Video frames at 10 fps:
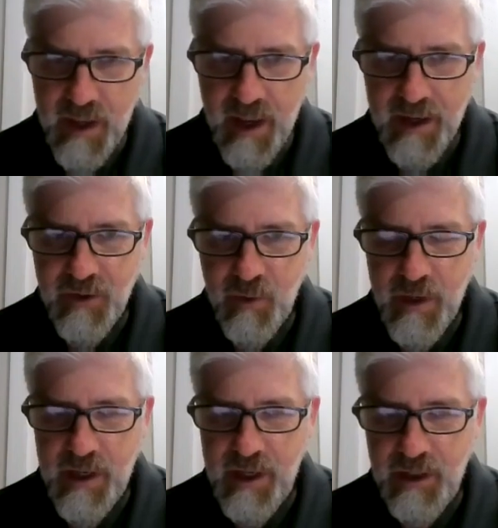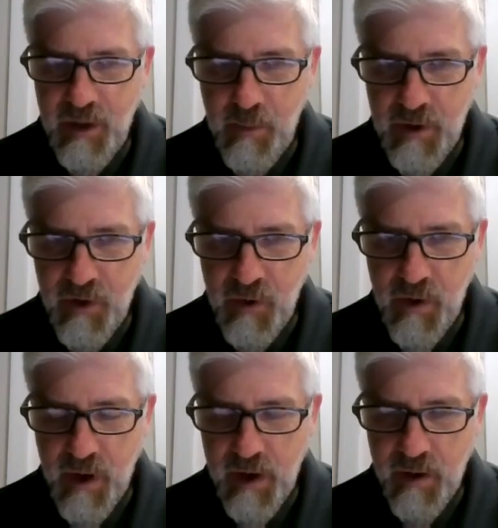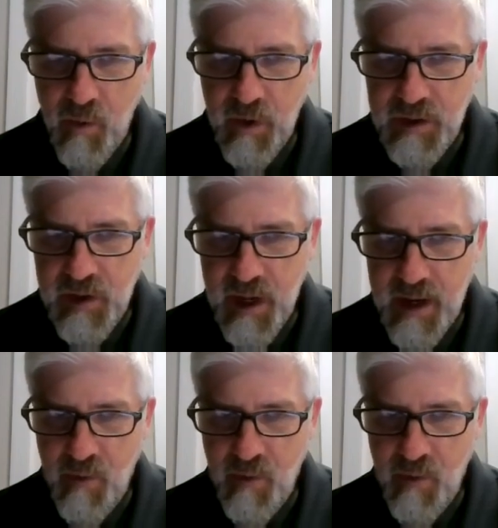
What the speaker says: as we jump into another Wednesday